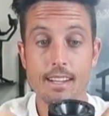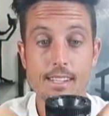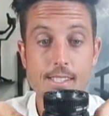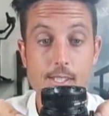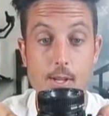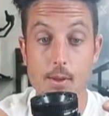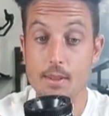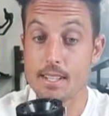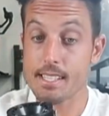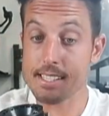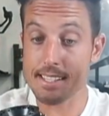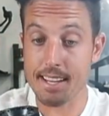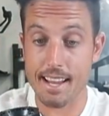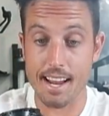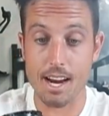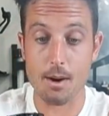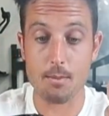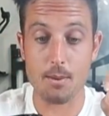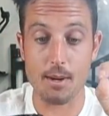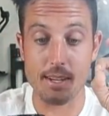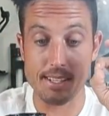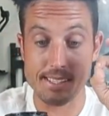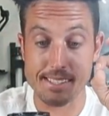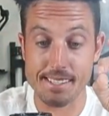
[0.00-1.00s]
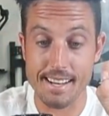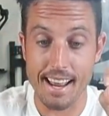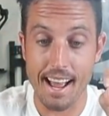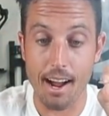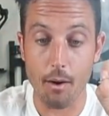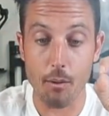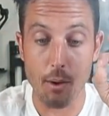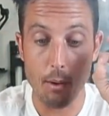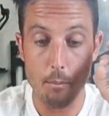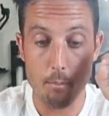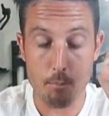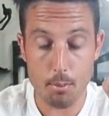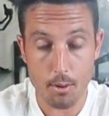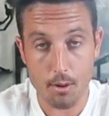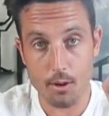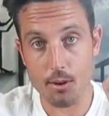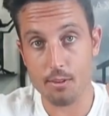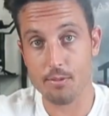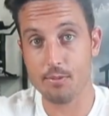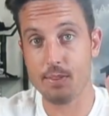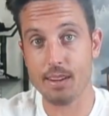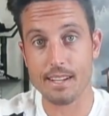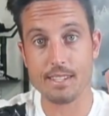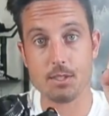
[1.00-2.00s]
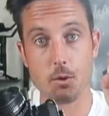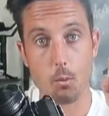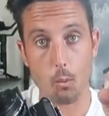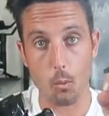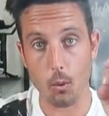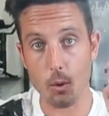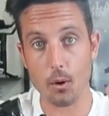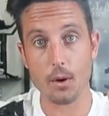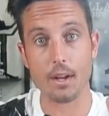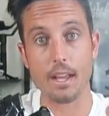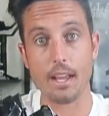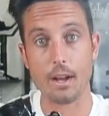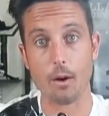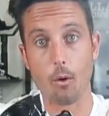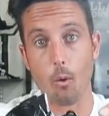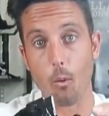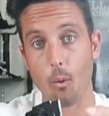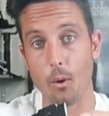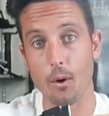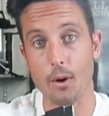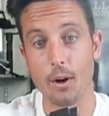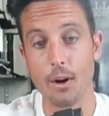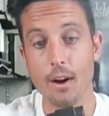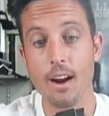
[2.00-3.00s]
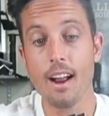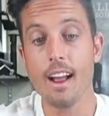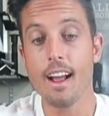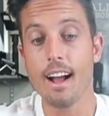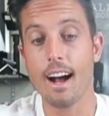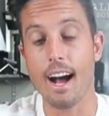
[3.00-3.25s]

So this camera is now in perfect working order.